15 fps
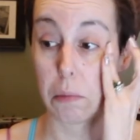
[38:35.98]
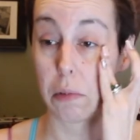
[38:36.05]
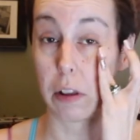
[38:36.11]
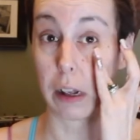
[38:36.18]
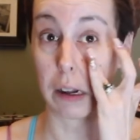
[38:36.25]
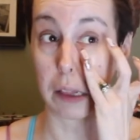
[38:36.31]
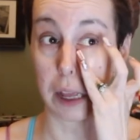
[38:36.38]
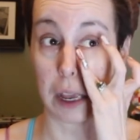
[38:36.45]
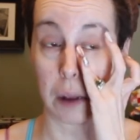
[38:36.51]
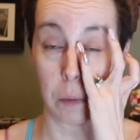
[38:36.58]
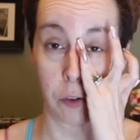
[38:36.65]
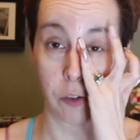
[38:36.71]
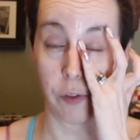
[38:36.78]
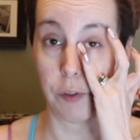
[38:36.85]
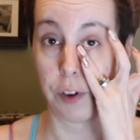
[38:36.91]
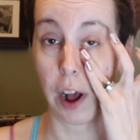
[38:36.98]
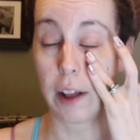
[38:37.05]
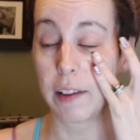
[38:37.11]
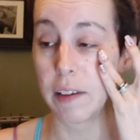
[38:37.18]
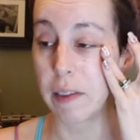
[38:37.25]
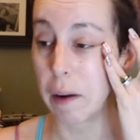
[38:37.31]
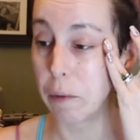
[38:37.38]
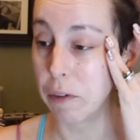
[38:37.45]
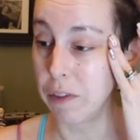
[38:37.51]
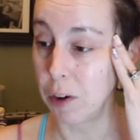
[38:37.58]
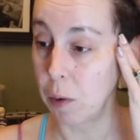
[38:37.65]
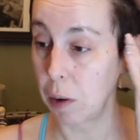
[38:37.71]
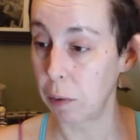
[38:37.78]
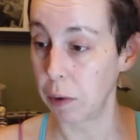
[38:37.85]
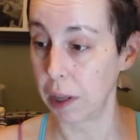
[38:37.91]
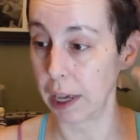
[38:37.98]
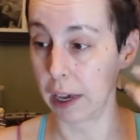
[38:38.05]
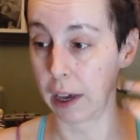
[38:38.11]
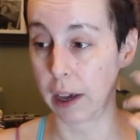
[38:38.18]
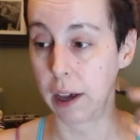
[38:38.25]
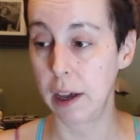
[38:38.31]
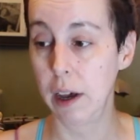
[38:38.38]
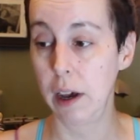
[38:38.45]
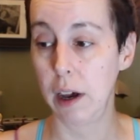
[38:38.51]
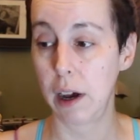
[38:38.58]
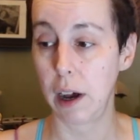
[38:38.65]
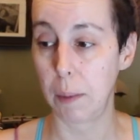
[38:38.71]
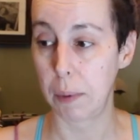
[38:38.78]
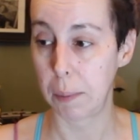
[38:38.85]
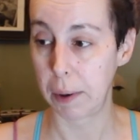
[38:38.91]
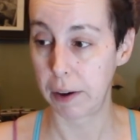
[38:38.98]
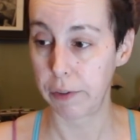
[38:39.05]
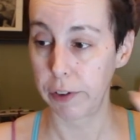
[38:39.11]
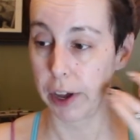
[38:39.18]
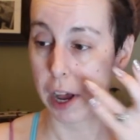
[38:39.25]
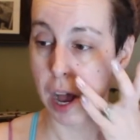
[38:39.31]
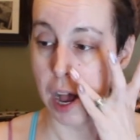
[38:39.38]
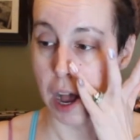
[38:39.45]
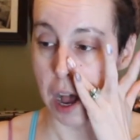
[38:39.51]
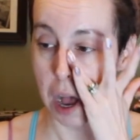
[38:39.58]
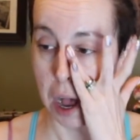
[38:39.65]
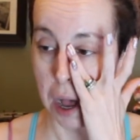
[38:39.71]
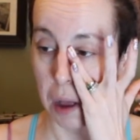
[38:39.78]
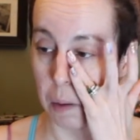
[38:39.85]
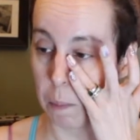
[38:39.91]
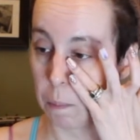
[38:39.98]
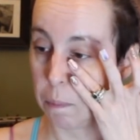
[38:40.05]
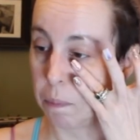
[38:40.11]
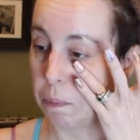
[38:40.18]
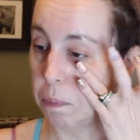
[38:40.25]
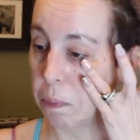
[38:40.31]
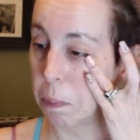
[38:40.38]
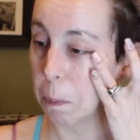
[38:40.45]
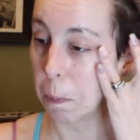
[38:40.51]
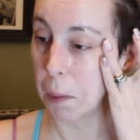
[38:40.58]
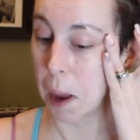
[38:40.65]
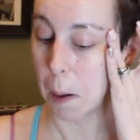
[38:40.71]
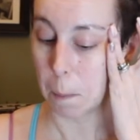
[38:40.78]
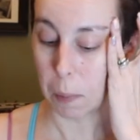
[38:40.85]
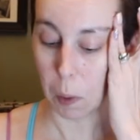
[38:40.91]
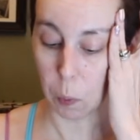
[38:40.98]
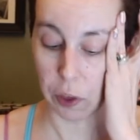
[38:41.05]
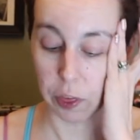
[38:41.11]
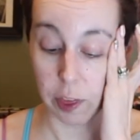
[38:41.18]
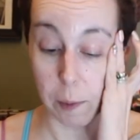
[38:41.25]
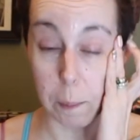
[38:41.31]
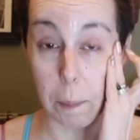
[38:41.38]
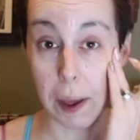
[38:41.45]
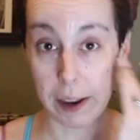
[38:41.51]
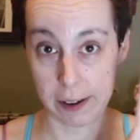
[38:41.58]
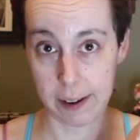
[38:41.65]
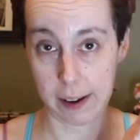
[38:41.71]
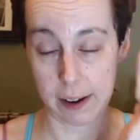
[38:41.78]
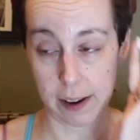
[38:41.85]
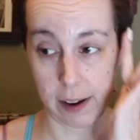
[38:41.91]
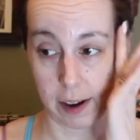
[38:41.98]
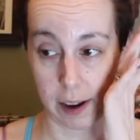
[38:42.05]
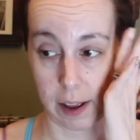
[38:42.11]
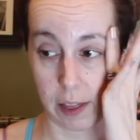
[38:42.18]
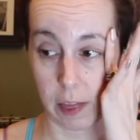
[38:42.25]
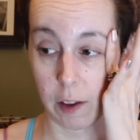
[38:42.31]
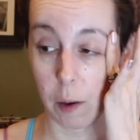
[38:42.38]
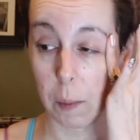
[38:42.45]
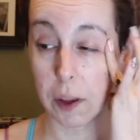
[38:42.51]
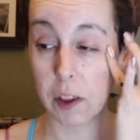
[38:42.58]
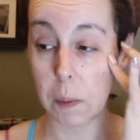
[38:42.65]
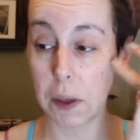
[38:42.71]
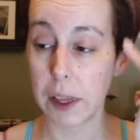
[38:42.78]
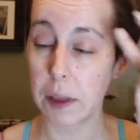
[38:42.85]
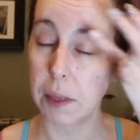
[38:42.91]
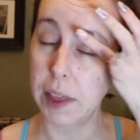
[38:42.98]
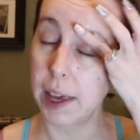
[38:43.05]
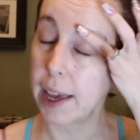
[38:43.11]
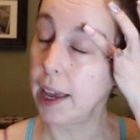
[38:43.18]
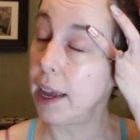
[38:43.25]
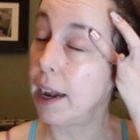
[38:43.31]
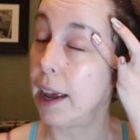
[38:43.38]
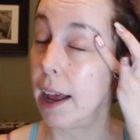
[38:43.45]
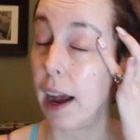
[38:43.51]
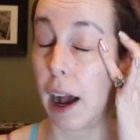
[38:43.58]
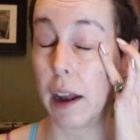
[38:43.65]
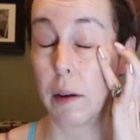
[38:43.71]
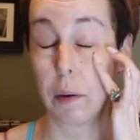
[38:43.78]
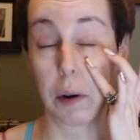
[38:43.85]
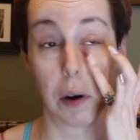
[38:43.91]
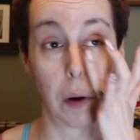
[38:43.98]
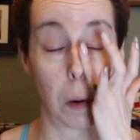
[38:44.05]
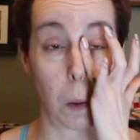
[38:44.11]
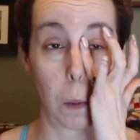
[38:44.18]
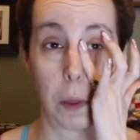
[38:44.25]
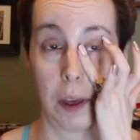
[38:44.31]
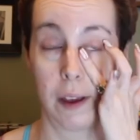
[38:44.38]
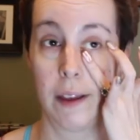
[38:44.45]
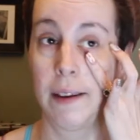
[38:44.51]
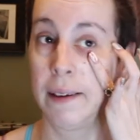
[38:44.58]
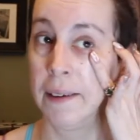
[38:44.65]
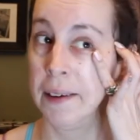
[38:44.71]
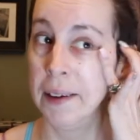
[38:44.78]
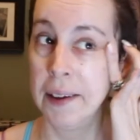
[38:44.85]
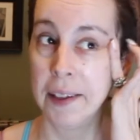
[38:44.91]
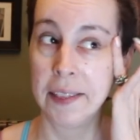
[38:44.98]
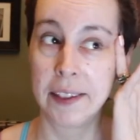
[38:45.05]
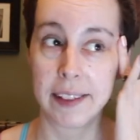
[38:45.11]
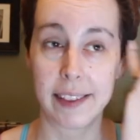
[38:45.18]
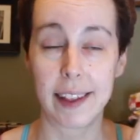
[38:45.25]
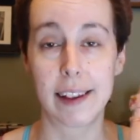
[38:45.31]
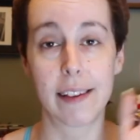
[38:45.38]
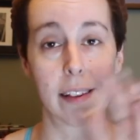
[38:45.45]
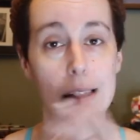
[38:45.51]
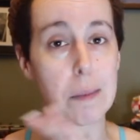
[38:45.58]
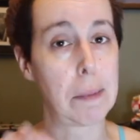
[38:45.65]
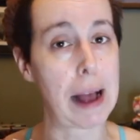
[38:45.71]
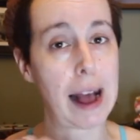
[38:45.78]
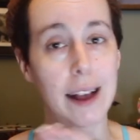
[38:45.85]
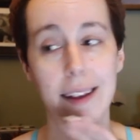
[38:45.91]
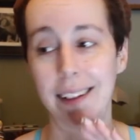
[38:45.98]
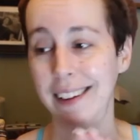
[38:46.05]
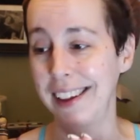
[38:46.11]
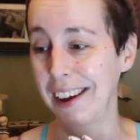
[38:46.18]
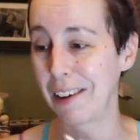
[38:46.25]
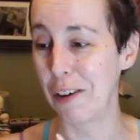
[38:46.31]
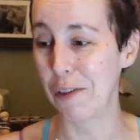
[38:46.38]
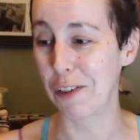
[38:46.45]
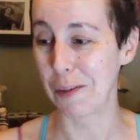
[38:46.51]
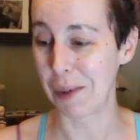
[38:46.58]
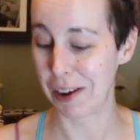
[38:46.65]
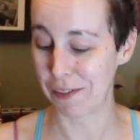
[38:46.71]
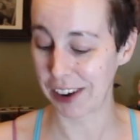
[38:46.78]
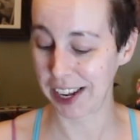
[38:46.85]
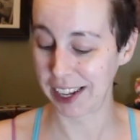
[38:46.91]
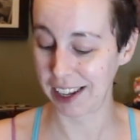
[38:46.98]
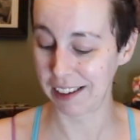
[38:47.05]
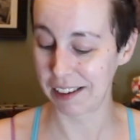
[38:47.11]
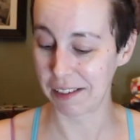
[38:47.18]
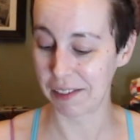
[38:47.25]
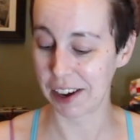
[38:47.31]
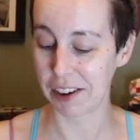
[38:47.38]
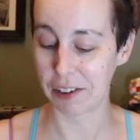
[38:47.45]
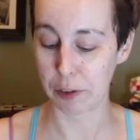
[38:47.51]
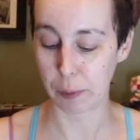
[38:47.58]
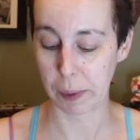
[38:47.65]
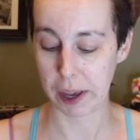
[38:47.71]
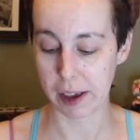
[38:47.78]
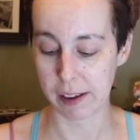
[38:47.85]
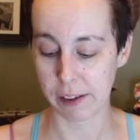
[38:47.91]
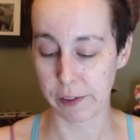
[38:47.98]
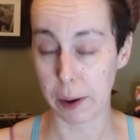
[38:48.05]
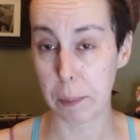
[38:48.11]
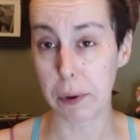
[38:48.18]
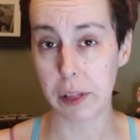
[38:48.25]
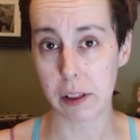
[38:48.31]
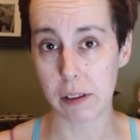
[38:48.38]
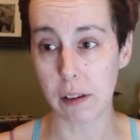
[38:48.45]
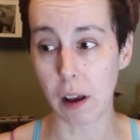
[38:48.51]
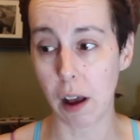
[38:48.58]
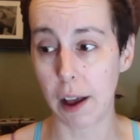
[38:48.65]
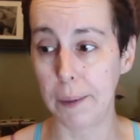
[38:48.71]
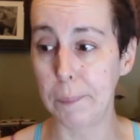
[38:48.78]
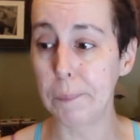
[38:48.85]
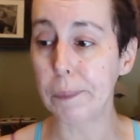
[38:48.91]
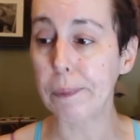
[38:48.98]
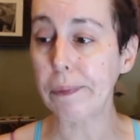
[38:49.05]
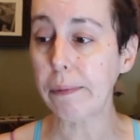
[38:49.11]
settling in, which if you've not seen that review, I will link it up above. But with the Benton, there must be something in it, I don't know, that's like spackling over my fine lines and wrinkles, because if I put this on